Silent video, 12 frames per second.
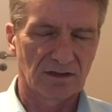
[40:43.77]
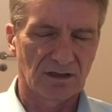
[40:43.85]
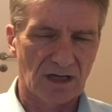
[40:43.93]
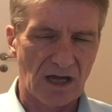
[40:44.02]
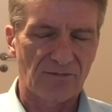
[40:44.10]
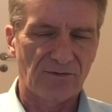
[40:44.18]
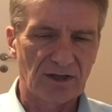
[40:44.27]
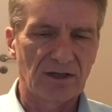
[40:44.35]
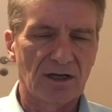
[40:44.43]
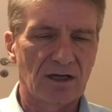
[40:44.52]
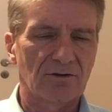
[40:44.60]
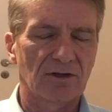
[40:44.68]
have
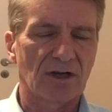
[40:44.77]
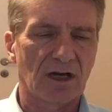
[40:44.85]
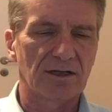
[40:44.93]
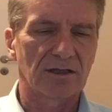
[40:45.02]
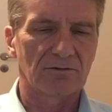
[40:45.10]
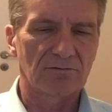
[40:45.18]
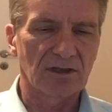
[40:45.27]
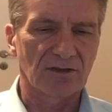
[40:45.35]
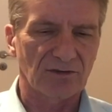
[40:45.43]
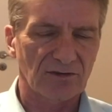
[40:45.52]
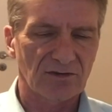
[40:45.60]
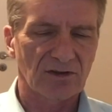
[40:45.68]
inherent higher
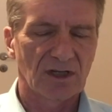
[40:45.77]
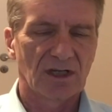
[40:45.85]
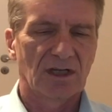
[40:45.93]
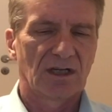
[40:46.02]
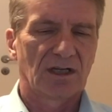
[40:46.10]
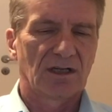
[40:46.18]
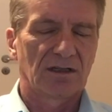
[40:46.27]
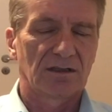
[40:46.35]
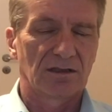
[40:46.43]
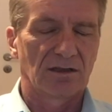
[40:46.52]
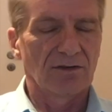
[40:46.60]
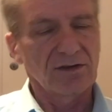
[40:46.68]
risks.
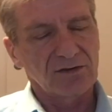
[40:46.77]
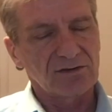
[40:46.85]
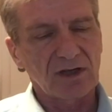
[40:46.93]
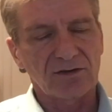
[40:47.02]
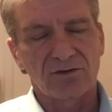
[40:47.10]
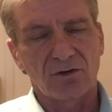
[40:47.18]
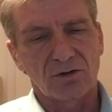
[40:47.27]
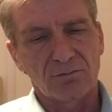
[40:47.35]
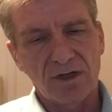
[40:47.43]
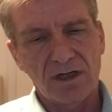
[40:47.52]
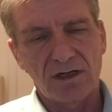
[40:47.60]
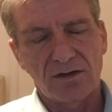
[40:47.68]
This does not
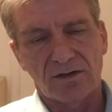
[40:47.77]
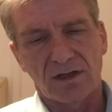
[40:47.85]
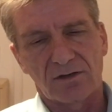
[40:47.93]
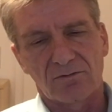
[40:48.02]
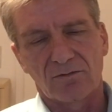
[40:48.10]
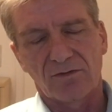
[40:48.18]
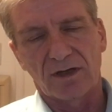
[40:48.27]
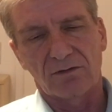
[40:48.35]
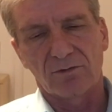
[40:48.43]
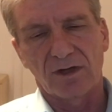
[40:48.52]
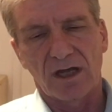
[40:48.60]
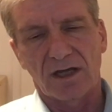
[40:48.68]
mean
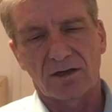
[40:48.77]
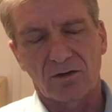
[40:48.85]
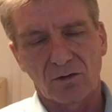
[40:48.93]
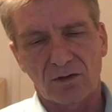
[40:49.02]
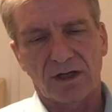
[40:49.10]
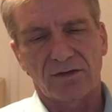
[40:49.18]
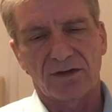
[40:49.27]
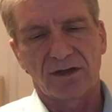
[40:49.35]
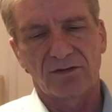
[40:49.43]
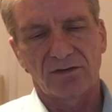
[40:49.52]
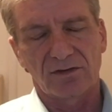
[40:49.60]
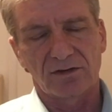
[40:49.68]
that we hadn't looked at
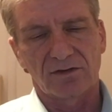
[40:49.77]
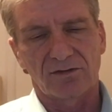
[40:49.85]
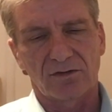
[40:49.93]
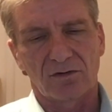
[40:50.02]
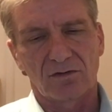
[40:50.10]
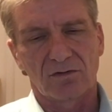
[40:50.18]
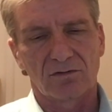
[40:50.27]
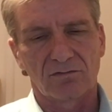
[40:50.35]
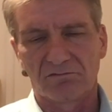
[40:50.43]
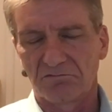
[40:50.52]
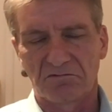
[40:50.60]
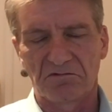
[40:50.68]
this.
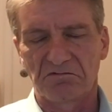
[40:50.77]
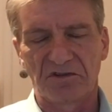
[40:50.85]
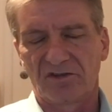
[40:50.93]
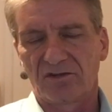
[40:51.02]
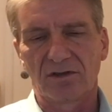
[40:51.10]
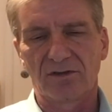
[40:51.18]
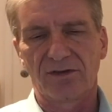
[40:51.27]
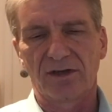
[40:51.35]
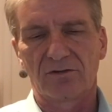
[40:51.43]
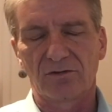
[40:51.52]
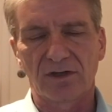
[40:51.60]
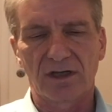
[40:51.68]
So we still
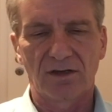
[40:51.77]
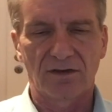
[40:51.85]
think today